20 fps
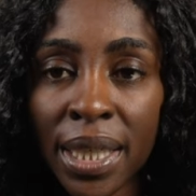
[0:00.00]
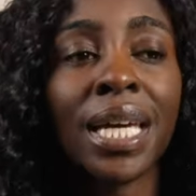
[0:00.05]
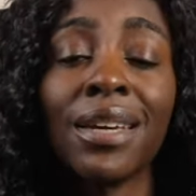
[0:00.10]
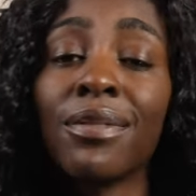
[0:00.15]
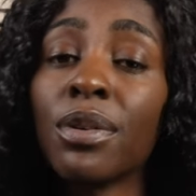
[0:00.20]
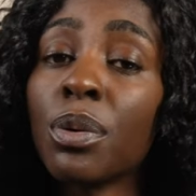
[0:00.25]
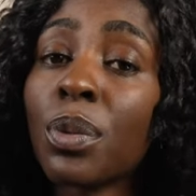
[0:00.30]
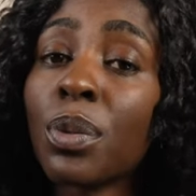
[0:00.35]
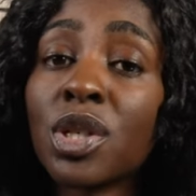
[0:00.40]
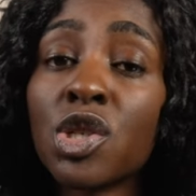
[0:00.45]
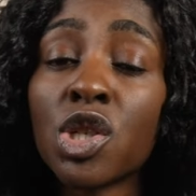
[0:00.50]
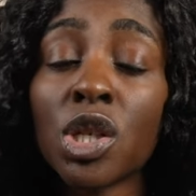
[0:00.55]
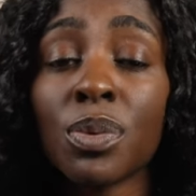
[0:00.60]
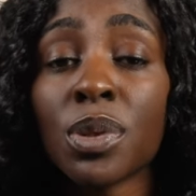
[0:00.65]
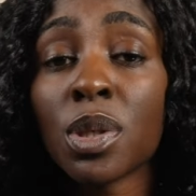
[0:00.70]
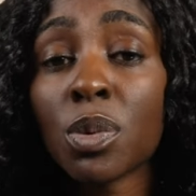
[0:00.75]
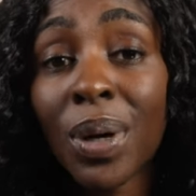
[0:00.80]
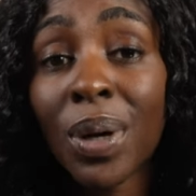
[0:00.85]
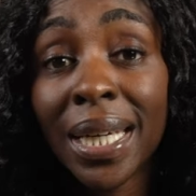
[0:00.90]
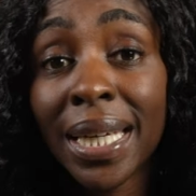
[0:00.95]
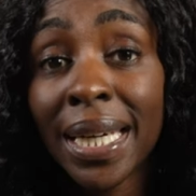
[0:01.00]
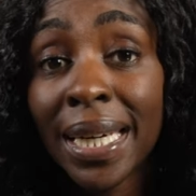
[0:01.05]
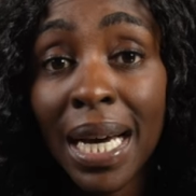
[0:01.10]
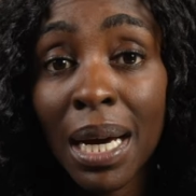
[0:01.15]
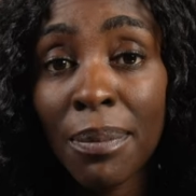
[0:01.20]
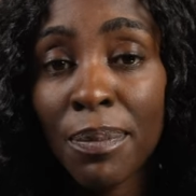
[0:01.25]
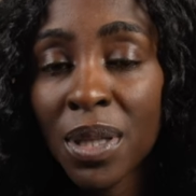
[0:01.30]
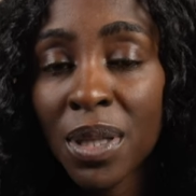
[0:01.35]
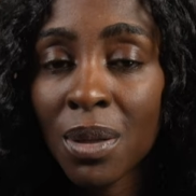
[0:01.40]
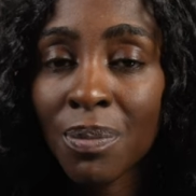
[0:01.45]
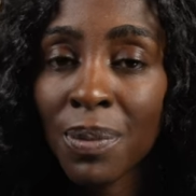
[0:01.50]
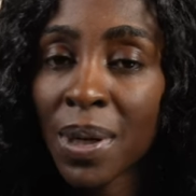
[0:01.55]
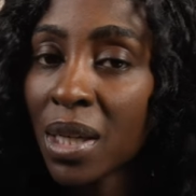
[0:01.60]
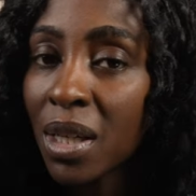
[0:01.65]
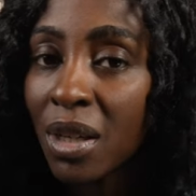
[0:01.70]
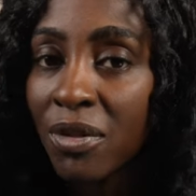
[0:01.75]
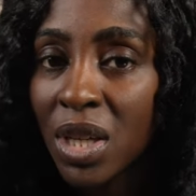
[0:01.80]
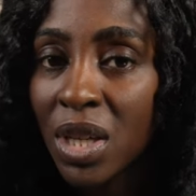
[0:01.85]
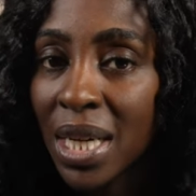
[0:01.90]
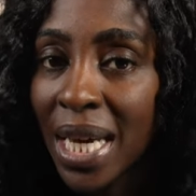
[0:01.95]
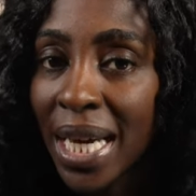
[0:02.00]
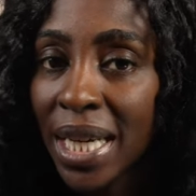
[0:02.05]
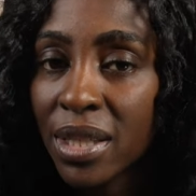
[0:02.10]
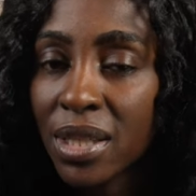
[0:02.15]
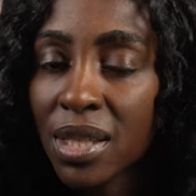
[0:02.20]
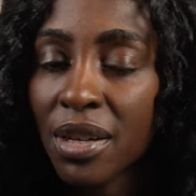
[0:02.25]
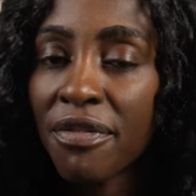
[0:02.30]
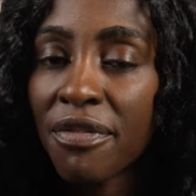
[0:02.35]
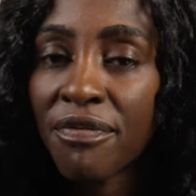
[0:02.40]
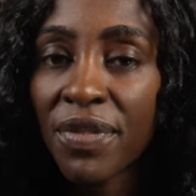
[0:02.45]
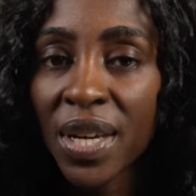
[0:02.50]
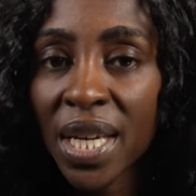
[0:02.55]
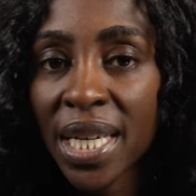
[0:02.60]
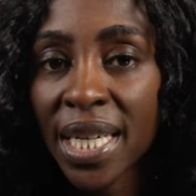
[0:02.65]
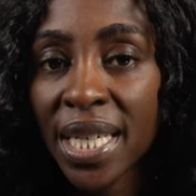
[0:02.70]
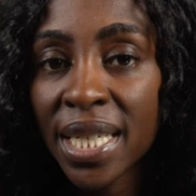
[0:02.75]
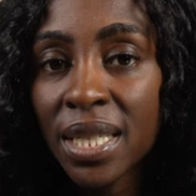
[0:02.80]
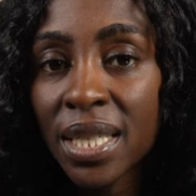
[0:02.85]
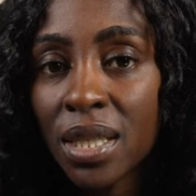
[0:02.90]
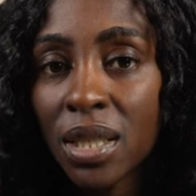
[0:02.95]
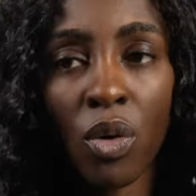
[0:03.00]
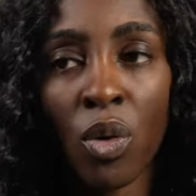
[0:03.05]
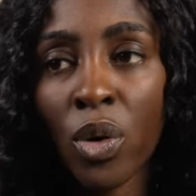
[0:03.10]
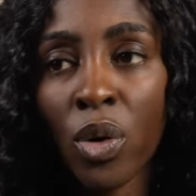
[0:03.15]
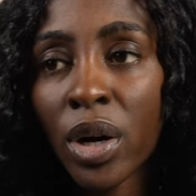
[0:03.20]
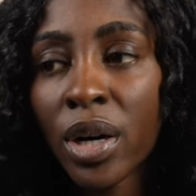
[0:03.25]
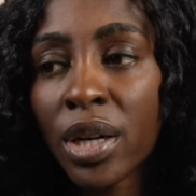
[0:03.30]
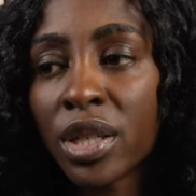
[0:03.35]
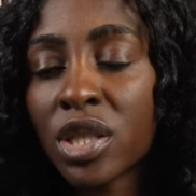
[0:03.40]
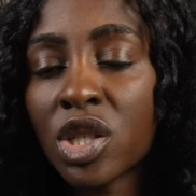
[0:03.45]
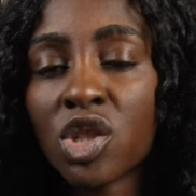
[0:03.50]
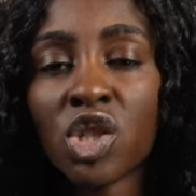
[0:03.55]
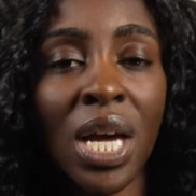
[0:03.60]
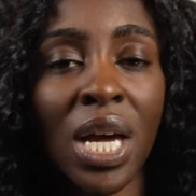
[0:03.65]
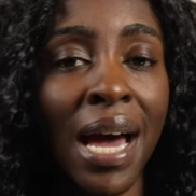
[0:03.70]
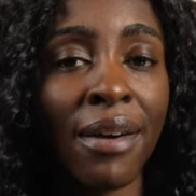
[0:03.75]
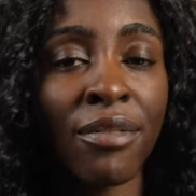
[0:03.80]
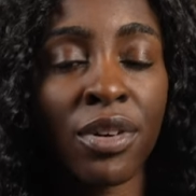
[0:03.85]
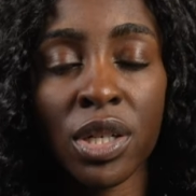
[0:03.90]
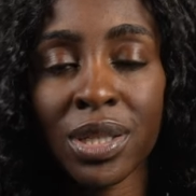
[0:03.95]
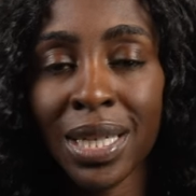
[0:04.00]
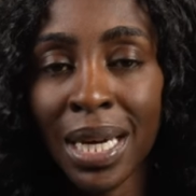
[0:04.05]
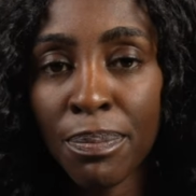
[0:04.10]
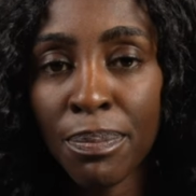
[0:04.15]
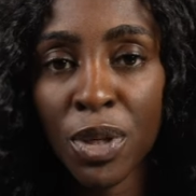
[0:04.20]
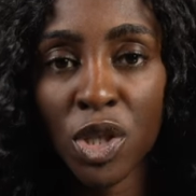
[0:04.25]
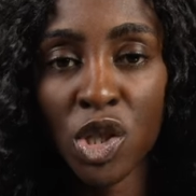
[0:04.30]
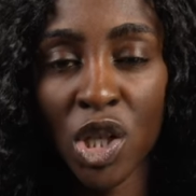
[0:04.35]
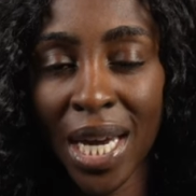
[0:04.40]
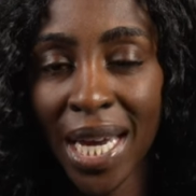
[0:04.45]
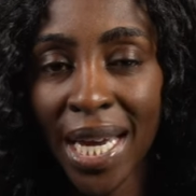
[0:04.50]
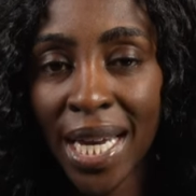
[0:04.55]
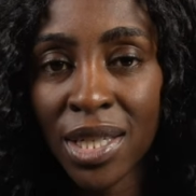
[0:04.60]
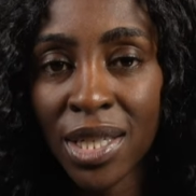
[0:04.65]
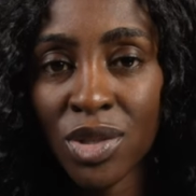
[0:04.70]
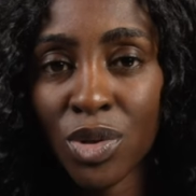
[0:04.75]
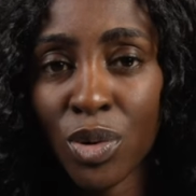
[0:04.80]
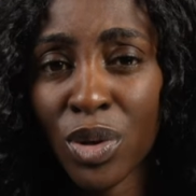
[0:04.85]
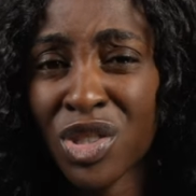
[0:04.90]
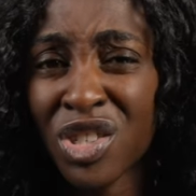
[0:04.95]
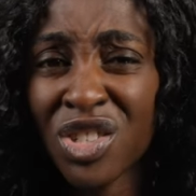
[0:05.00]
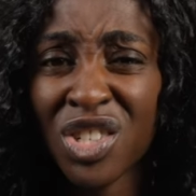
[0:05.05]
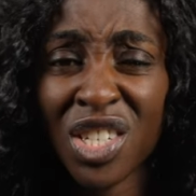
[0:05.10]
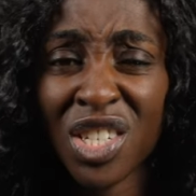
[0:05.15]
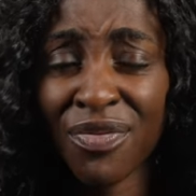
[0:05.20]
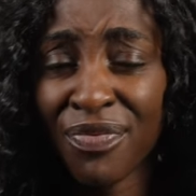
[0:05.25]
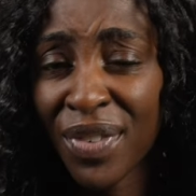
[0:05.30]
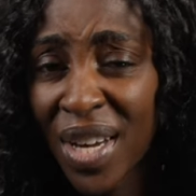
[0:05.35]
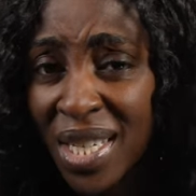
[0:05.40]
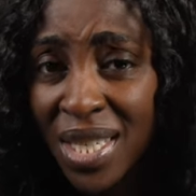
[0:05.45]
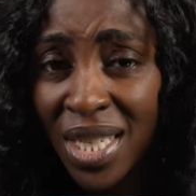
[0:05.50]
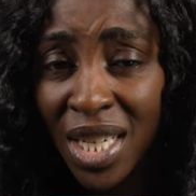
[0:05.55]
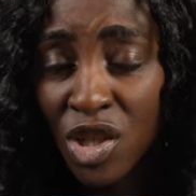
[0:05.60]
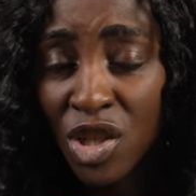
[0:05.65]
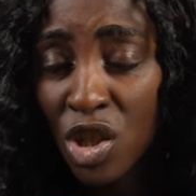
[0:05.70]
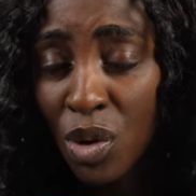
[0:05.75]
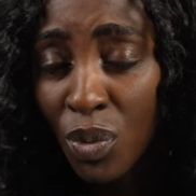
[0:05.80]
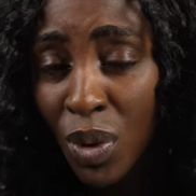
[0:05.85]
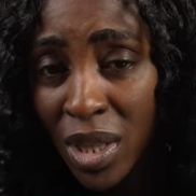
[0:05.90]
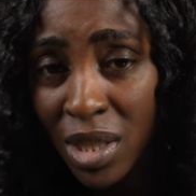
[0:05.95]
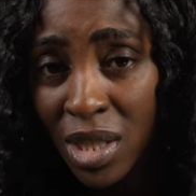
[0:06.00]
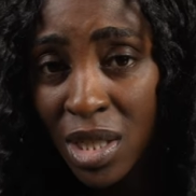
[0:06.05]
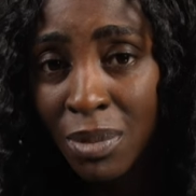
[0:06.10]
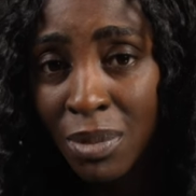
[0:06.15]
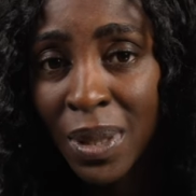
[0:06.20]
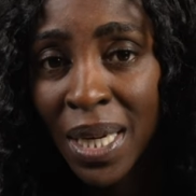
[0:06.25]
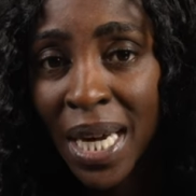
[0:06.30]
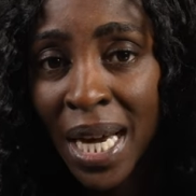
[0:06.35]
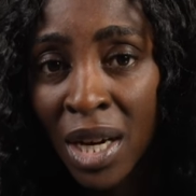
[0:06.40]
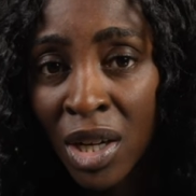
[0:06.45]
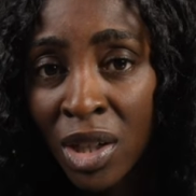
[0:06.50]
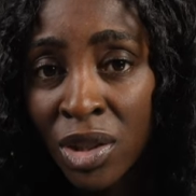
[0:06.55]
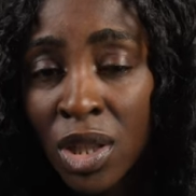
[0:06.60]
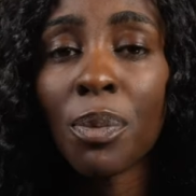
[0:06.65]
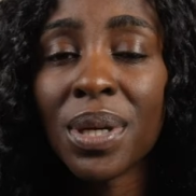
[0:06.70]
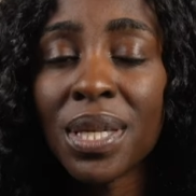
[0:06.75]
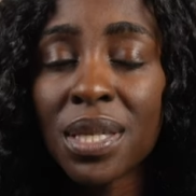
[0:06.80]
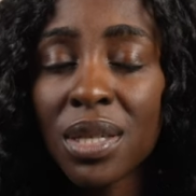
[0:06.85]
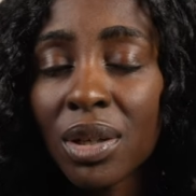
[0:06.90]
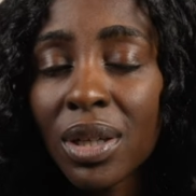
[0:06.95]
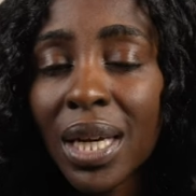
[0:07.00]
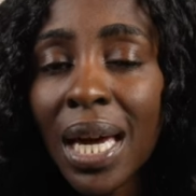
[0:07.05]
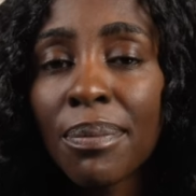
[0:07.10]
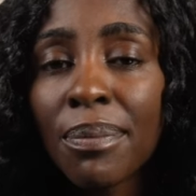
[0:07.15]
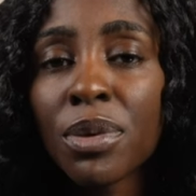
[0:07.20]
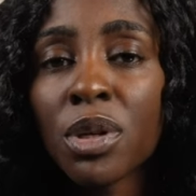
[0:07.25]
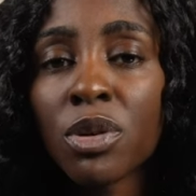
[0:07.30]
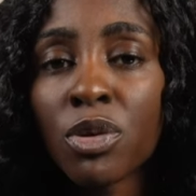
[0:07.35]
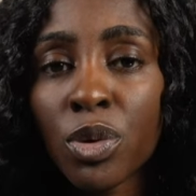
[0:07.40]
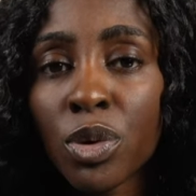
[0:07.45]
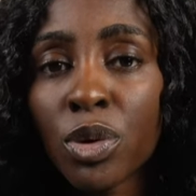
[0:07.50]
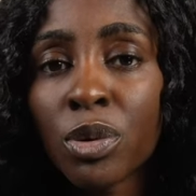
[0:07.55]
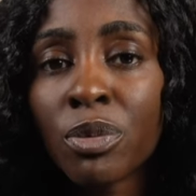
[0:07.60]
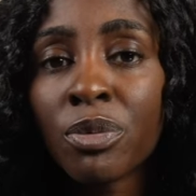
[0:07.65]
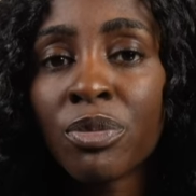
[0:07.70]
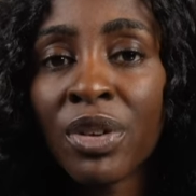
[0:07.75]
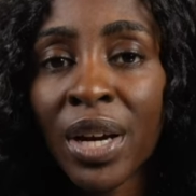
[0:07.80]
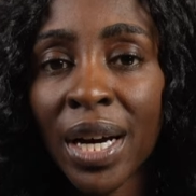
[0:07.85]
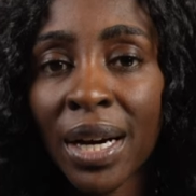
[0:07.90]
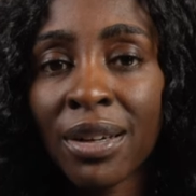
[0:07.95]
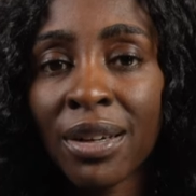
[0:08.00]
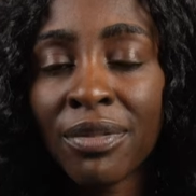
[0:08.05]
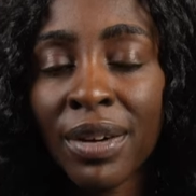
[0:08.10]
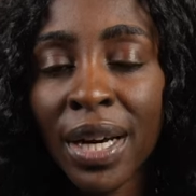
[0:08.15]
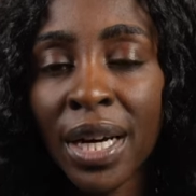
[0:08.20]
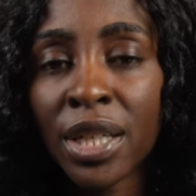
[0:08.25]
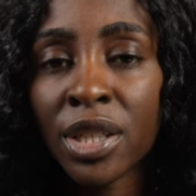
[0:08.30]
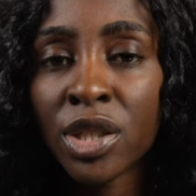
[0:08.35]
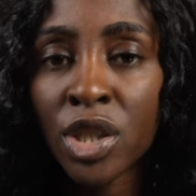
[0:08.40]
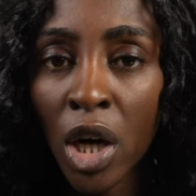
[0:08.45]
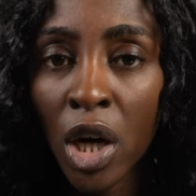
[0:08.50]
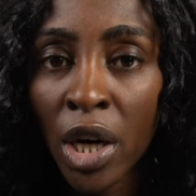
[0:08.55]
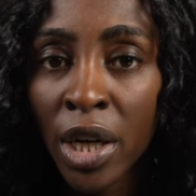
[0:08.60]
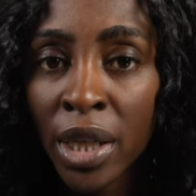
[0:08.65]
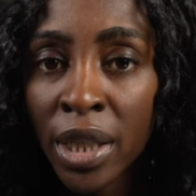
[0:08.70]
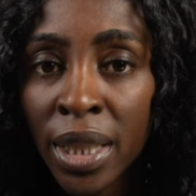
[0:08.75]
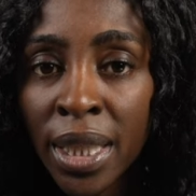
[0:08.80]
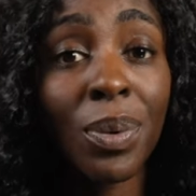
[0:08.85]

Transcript: Even when she was waking up in the middle of the night to feed or to have her diaper changed or to just fuss because she wanted to be held, we still kept the room very, very dark.